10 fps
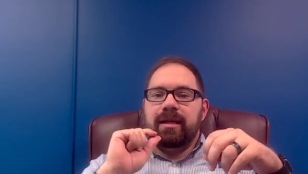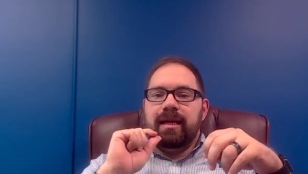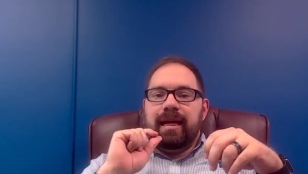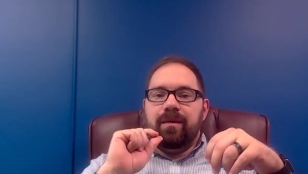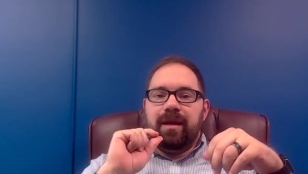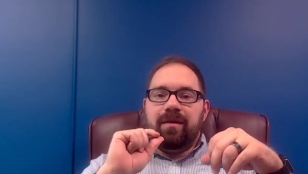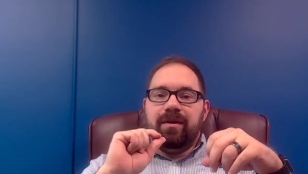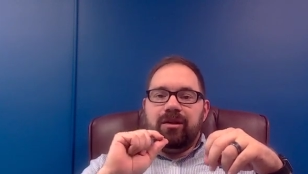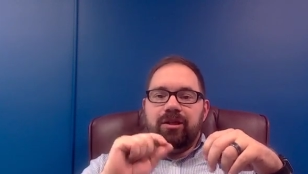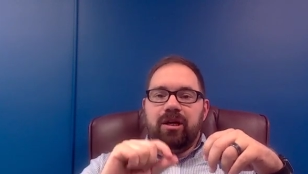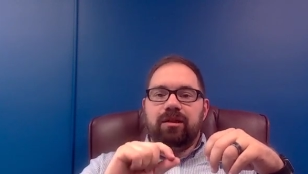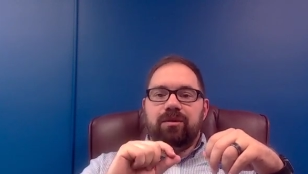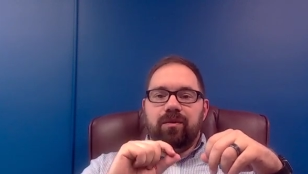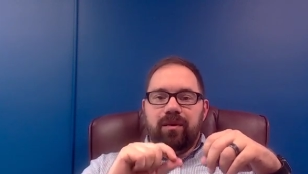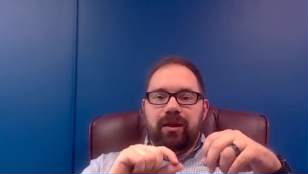he would have a
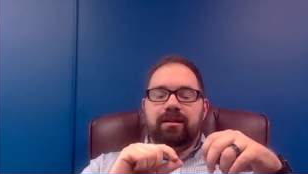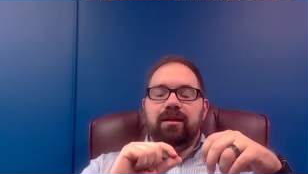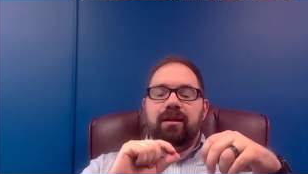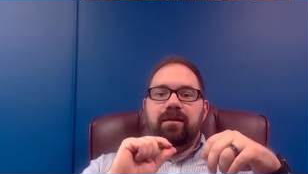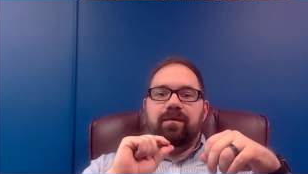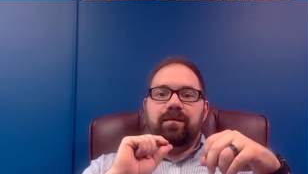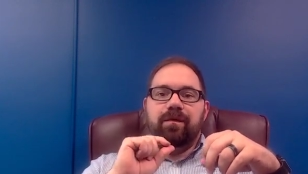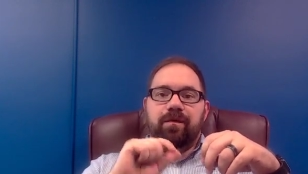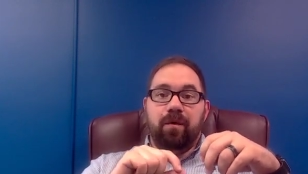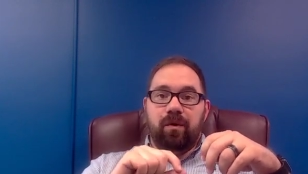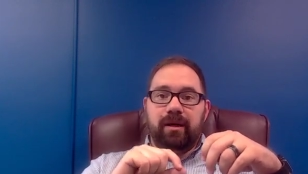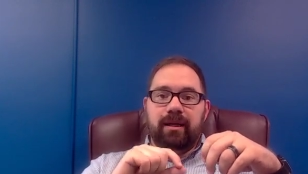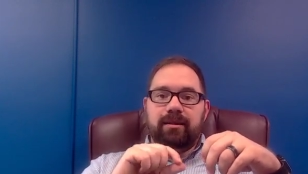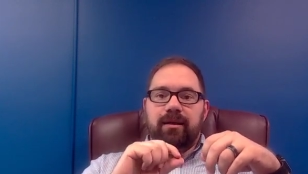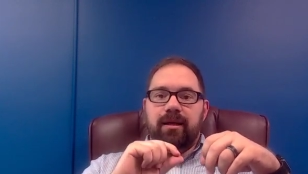just reason for
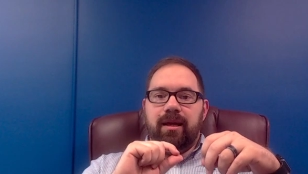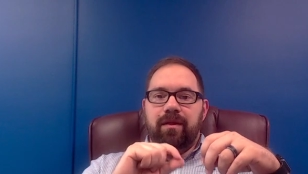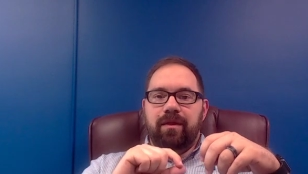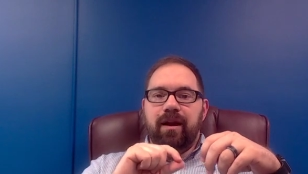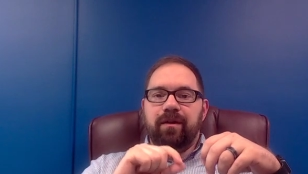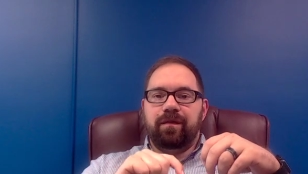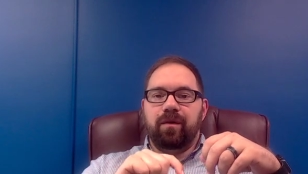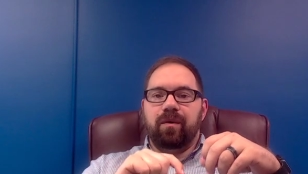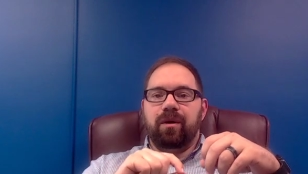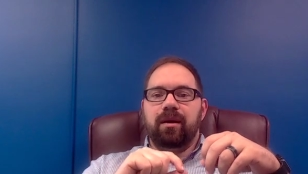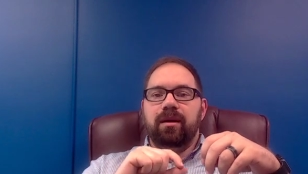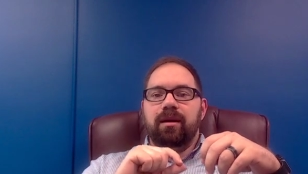it, and therefore